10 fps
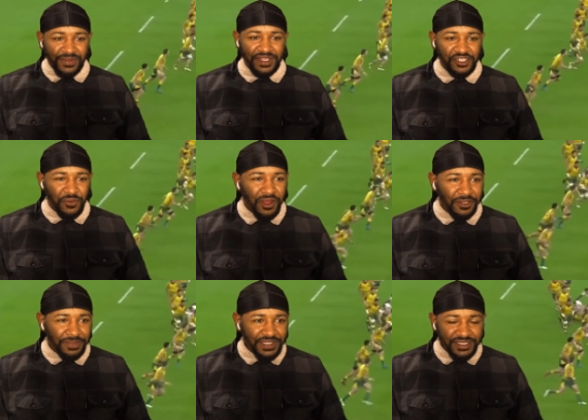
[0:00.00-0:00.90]
is the
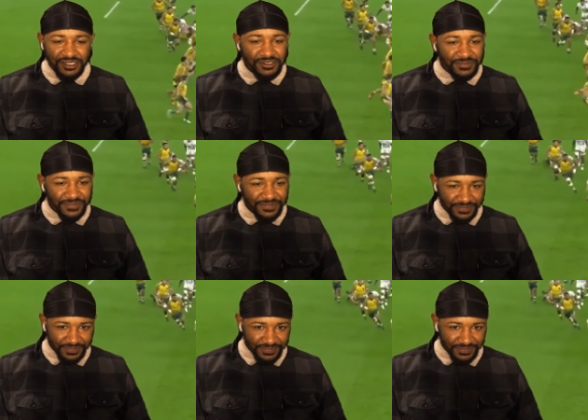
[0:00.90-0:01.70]
Wallabies. Quickly on him.